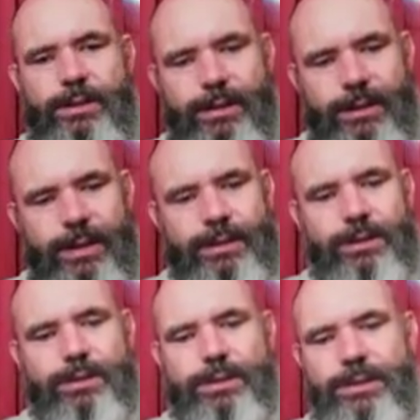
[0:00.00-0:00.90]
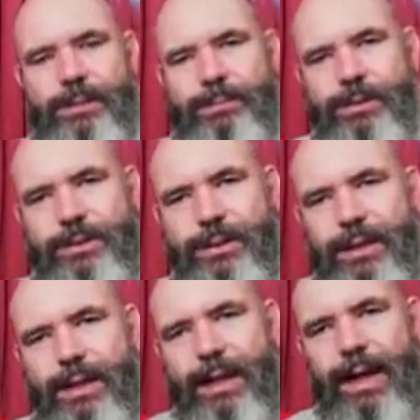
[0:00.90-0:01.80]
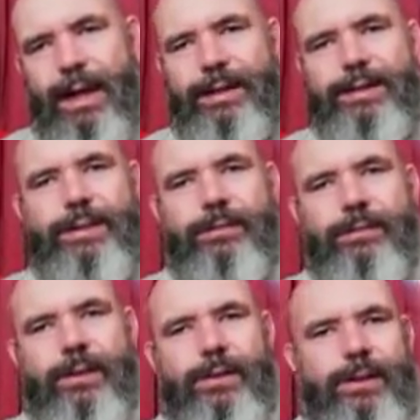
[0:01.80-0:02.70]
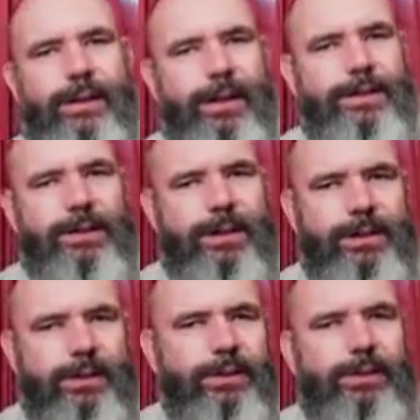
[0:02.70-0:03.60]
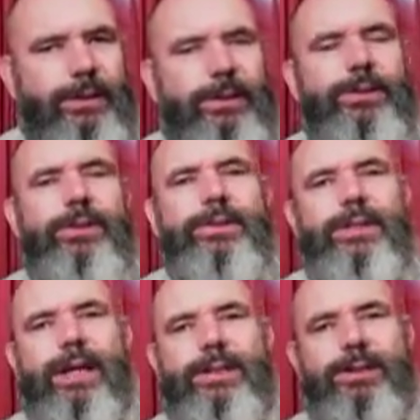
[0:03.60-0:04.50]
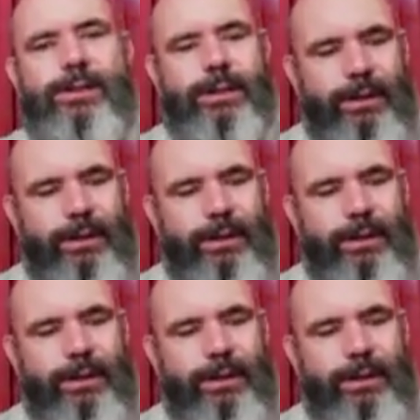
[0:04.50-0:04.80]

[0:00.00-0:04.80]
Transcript: the Textus Receptus, and it's a very nice, easy to read translation